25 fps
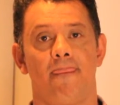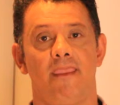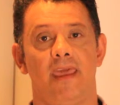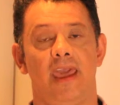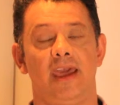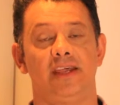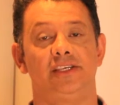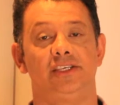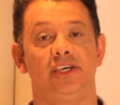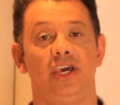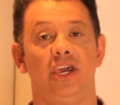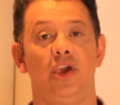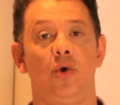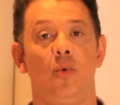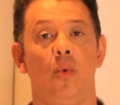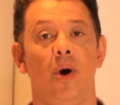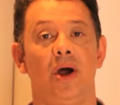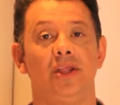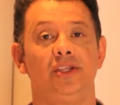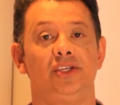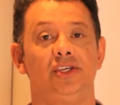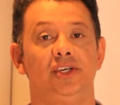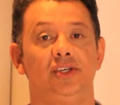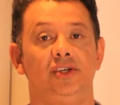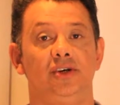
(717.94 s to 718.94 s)
And so he
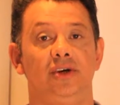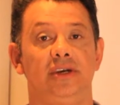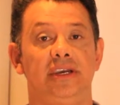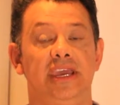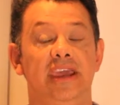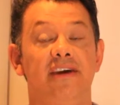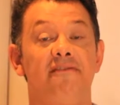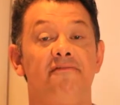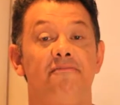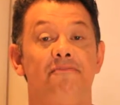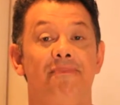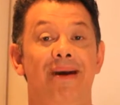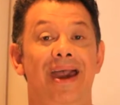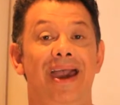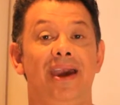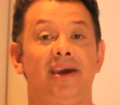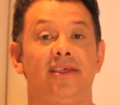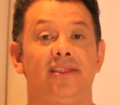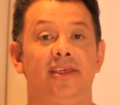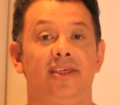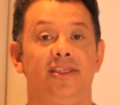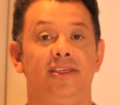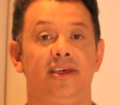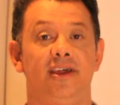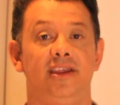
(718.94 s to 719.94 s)
wanted to give back
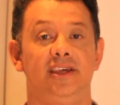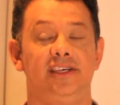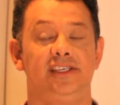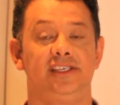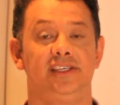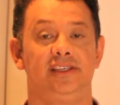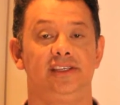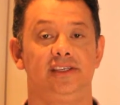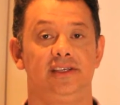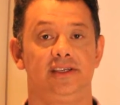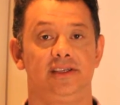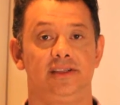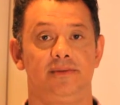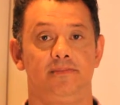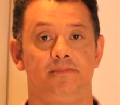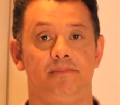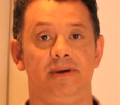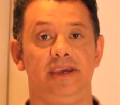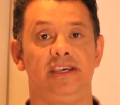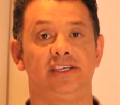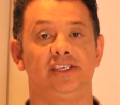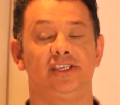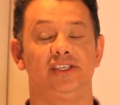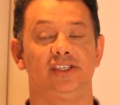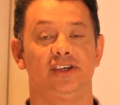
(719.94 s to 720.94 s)
the 30
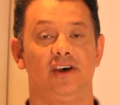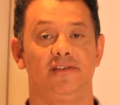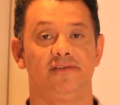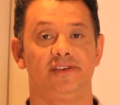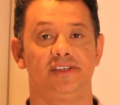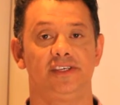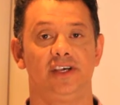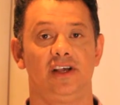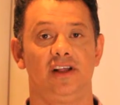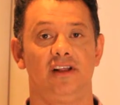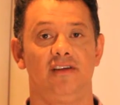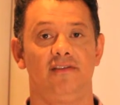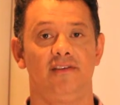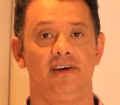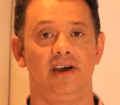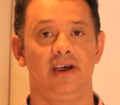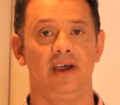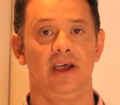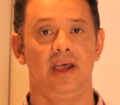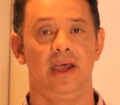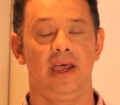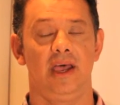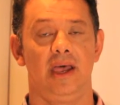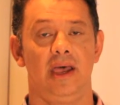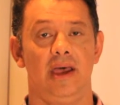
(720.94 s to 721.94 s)
pieces of silver,
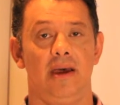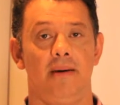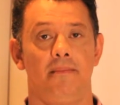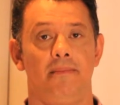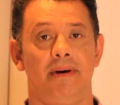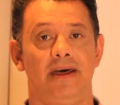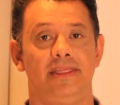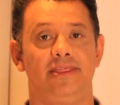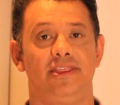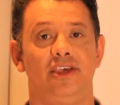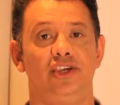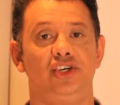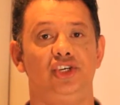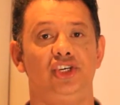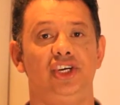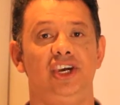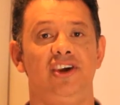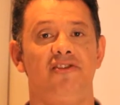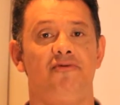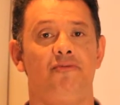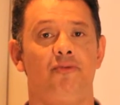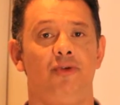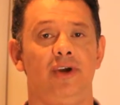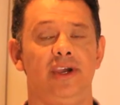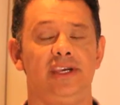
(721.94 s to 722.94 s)
but the
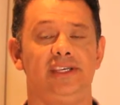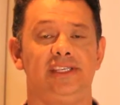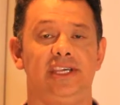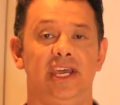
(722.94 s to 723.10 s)
chief priest